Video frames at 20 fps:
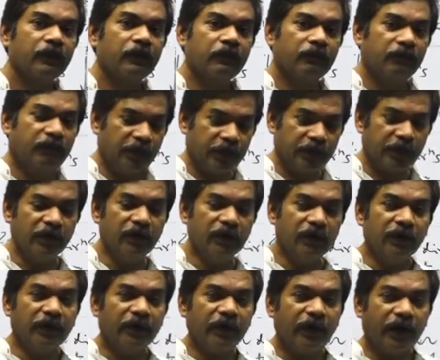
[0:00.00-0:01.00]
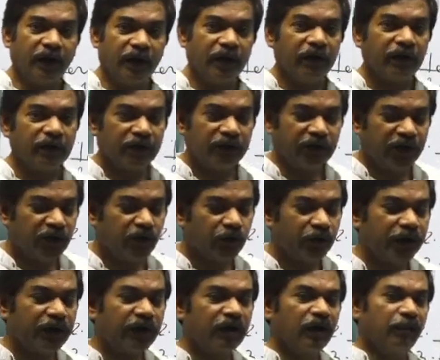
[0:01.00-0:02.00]
Okay, na? And then you
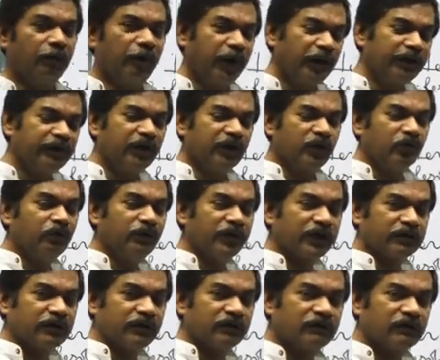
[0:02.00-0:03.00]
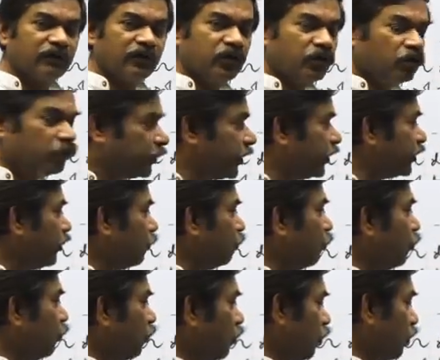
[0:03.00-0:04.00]
can combine the two vectors to get the
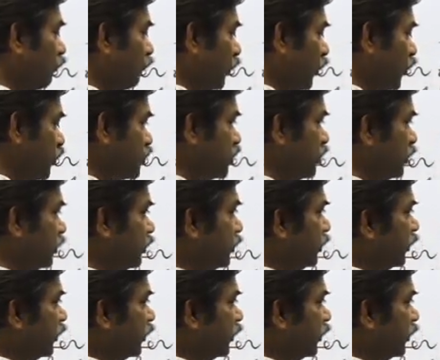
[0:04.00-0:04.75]
overall velocity.